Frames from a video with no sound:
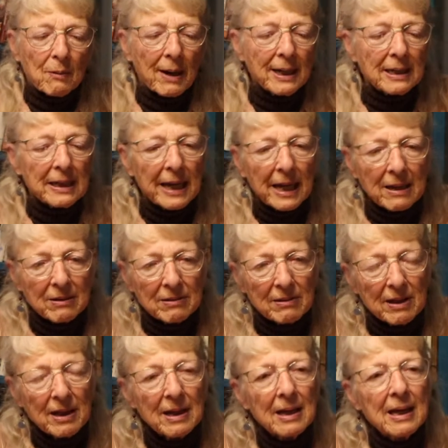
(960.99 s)
right length,
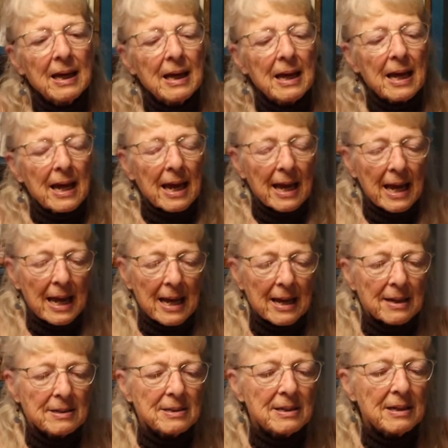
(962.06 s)

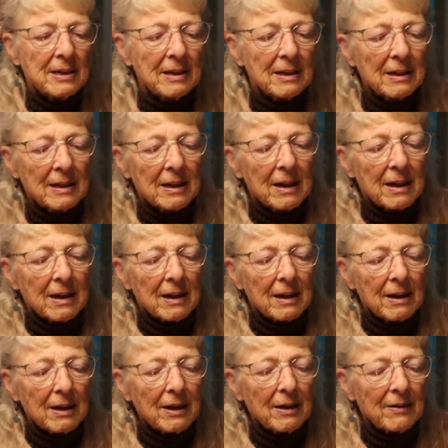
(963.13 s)
and
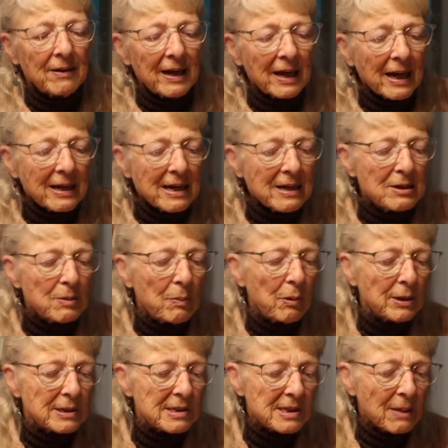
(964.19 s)
then I need to
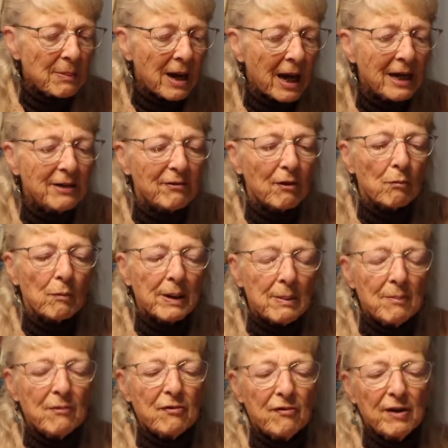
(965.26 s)
put some kind of a
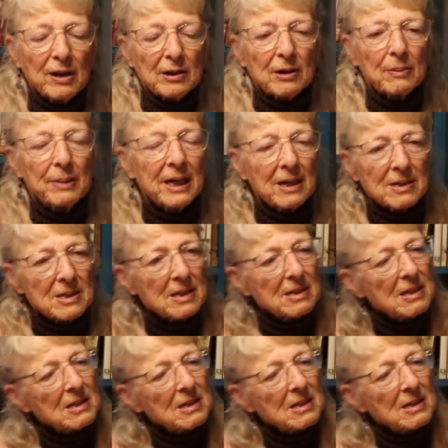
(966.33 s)
rim filler because it's a